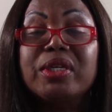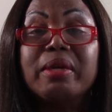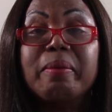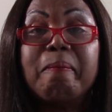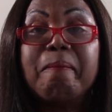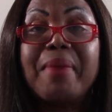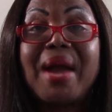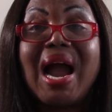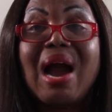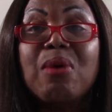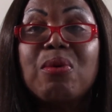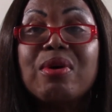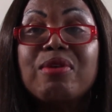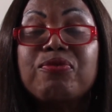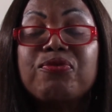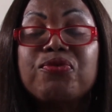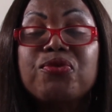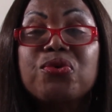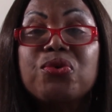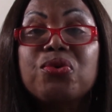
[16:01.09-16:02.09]
a
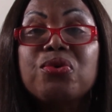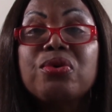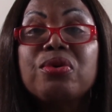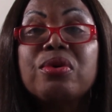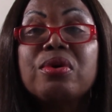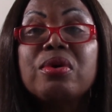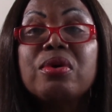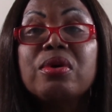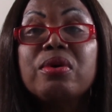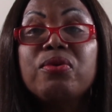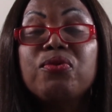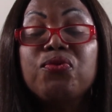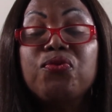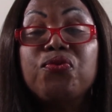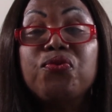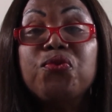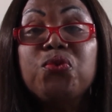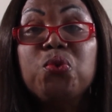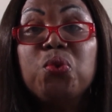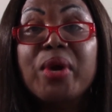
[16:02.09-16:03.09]
powerful
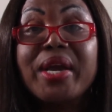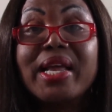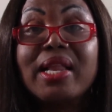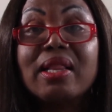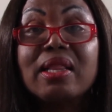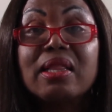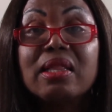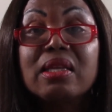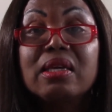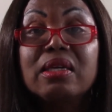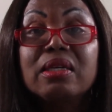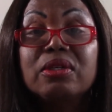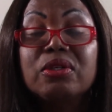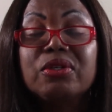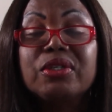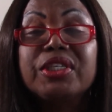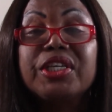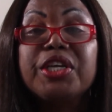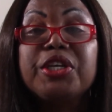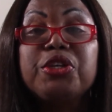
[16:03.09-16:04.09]
fuel
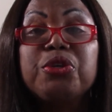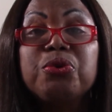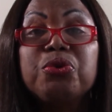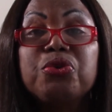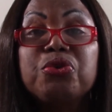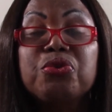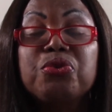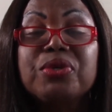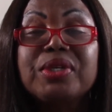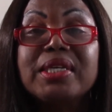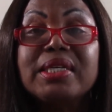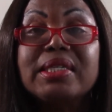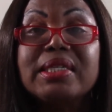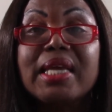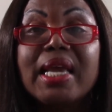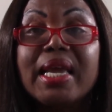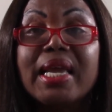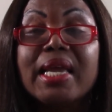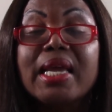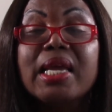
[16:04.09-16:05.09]
to take you through the
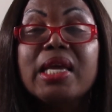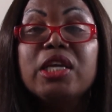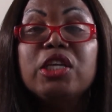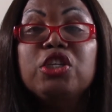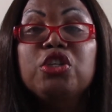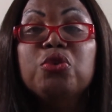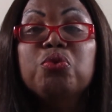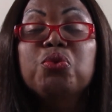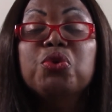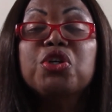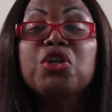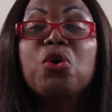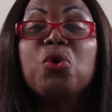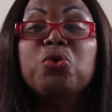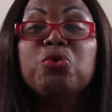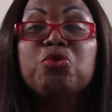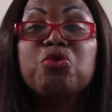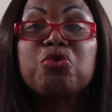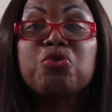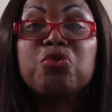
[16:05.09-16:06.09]
day. You will
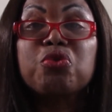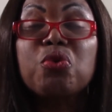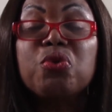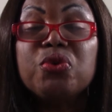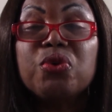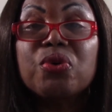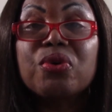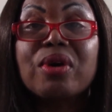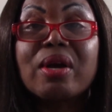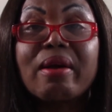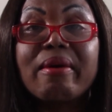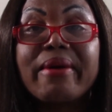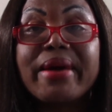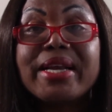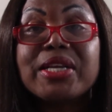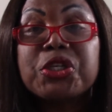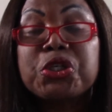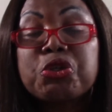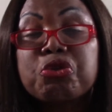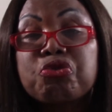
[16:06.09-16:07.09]
control your
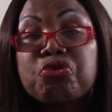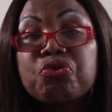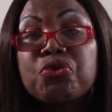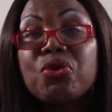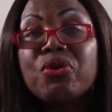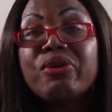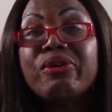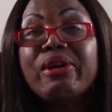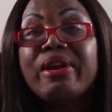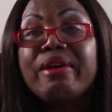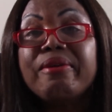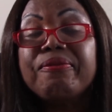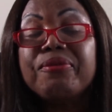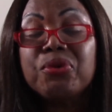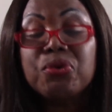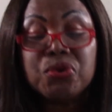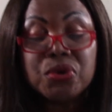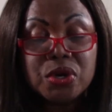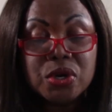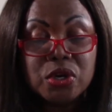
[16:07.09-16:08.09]
cholesterol
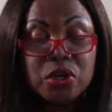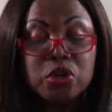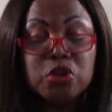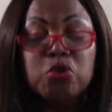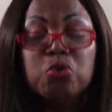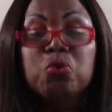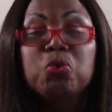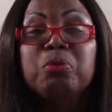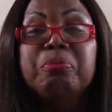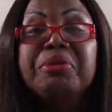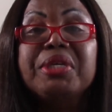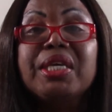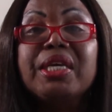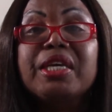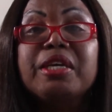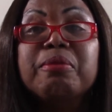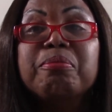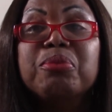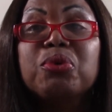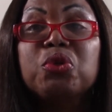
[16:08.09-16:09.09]
level. You will be
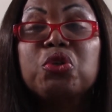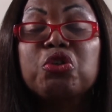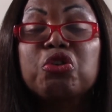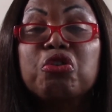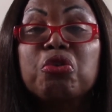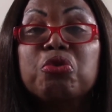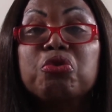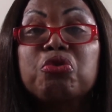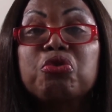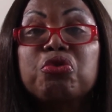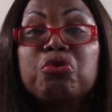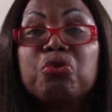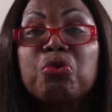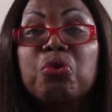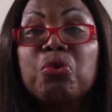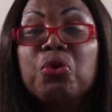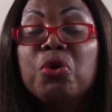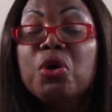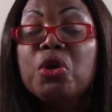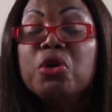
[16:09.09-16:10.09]
able to
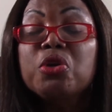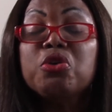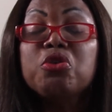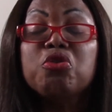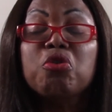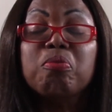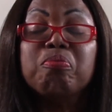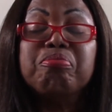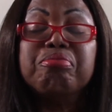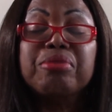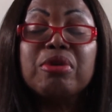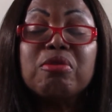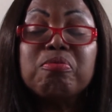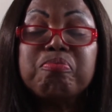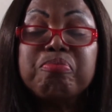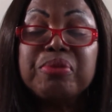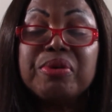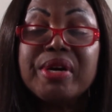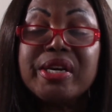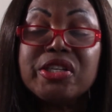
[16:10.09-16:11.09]
control your
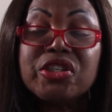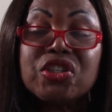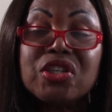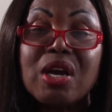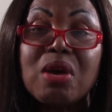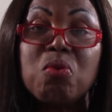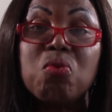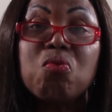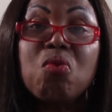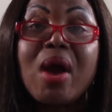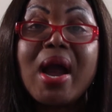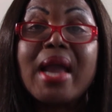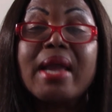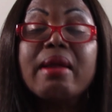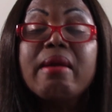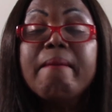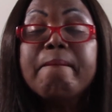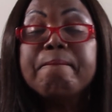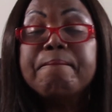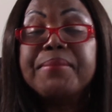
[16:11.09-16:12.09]
blood pressure. Why?
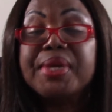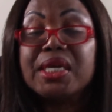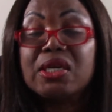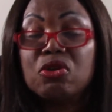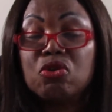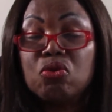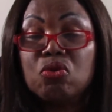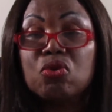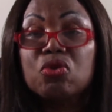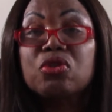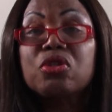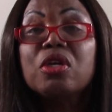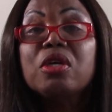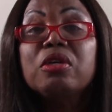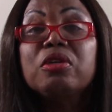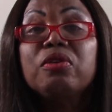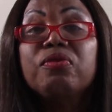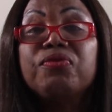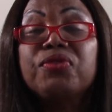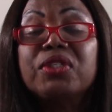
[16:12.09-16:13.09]
Because
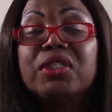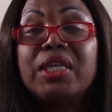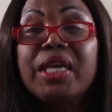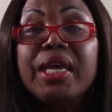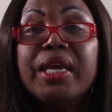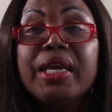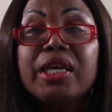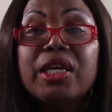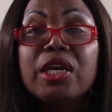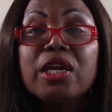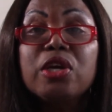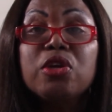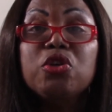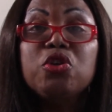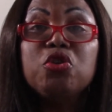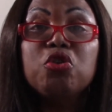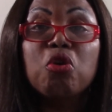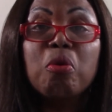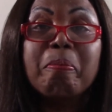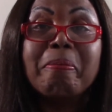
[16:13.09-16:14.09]
you take
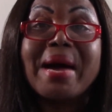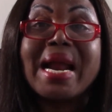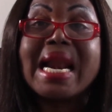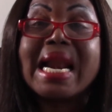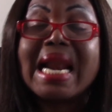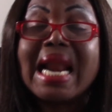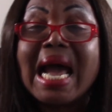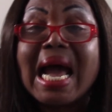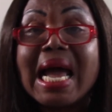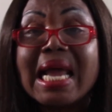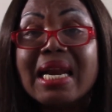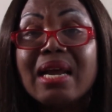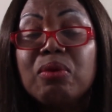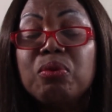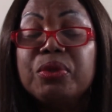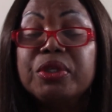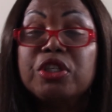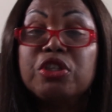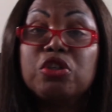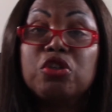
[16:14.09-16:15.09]
your banana,
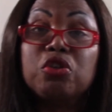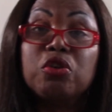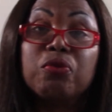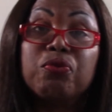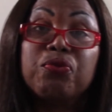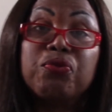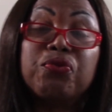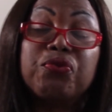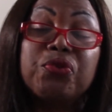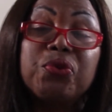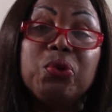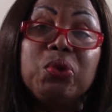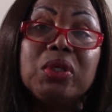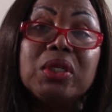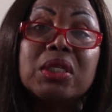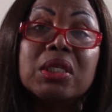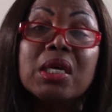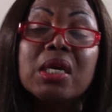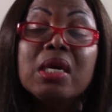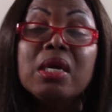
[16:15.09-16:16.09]
which is your
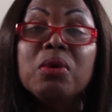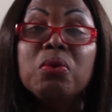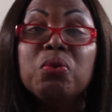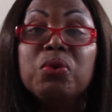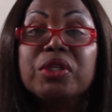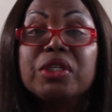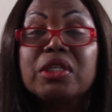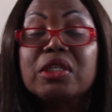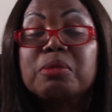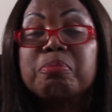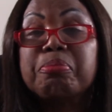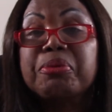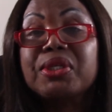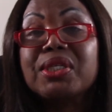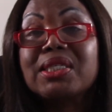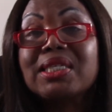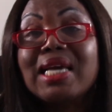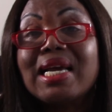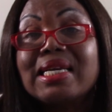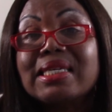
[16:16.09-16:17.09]
fruit, which is
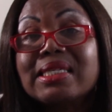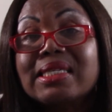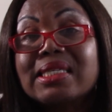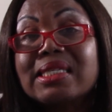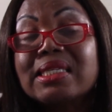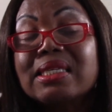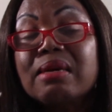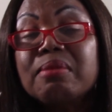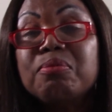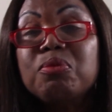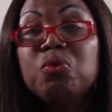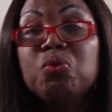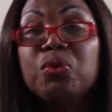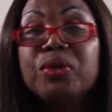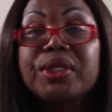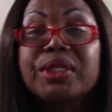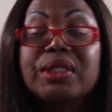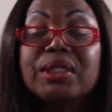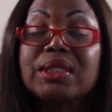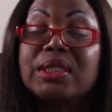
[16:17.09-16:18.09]
potassium,
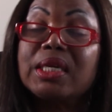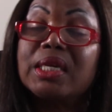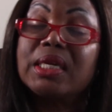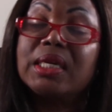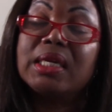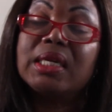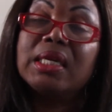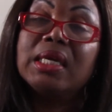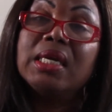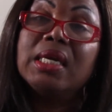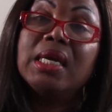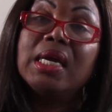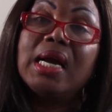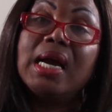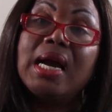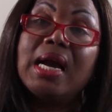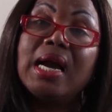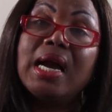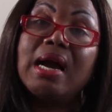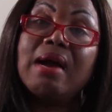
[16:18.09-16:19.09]
with
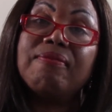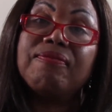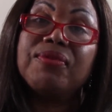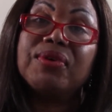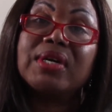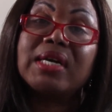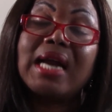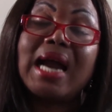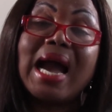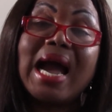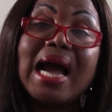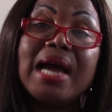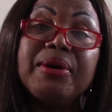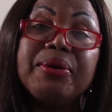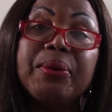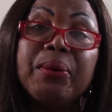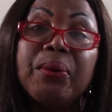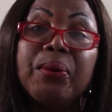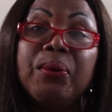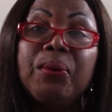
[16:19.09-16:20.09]

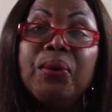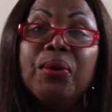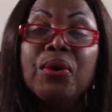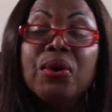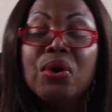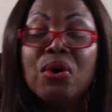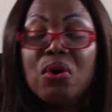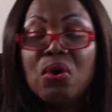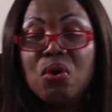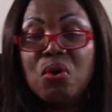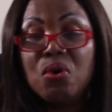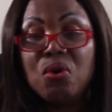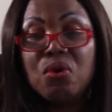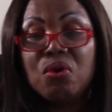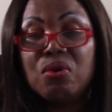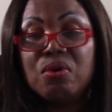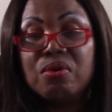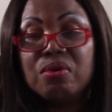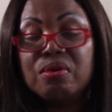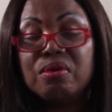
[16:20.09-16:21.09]
avocado
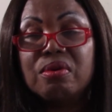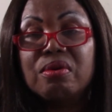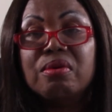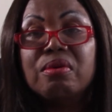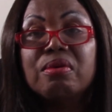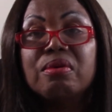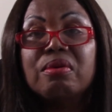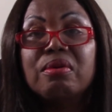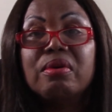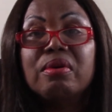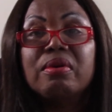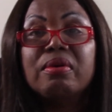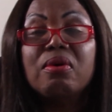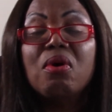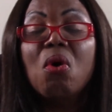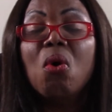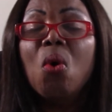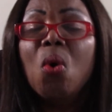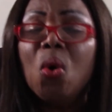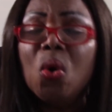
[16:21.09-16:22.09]
or
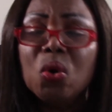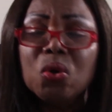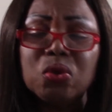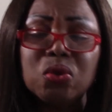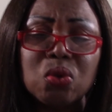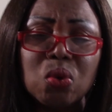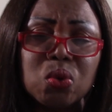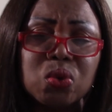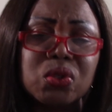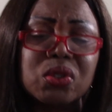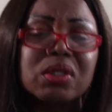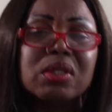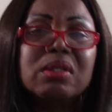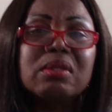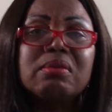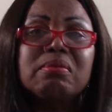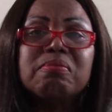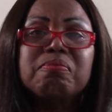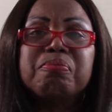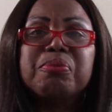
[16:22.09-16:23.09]
all those
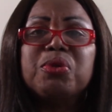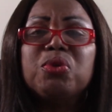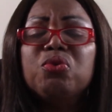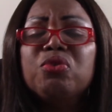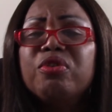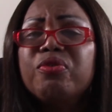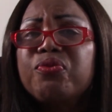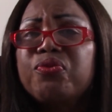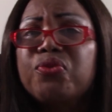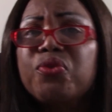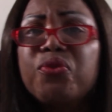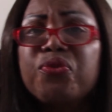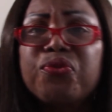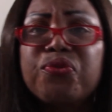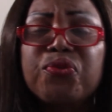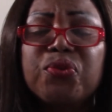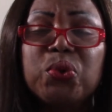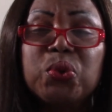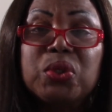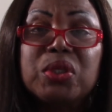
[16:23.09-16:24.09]
beautiful
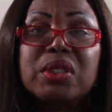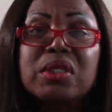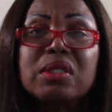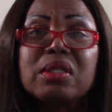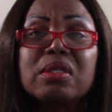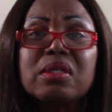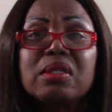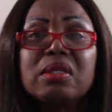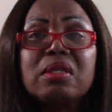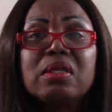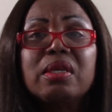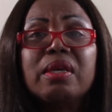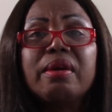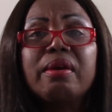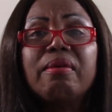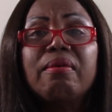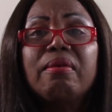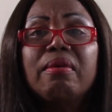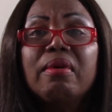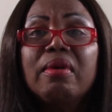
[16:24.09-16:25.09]
fruits, you
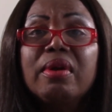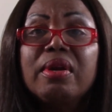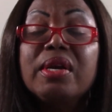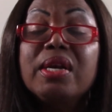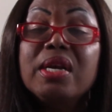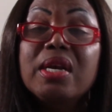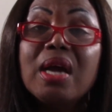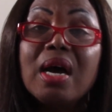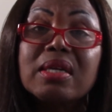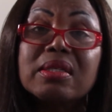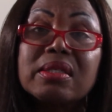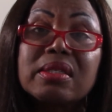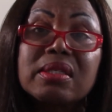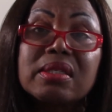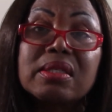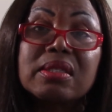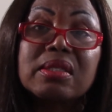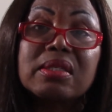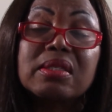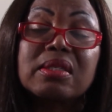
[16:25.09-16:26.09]
know,
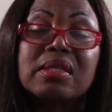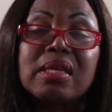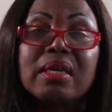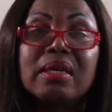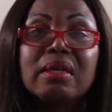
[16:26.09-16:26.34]
nuts.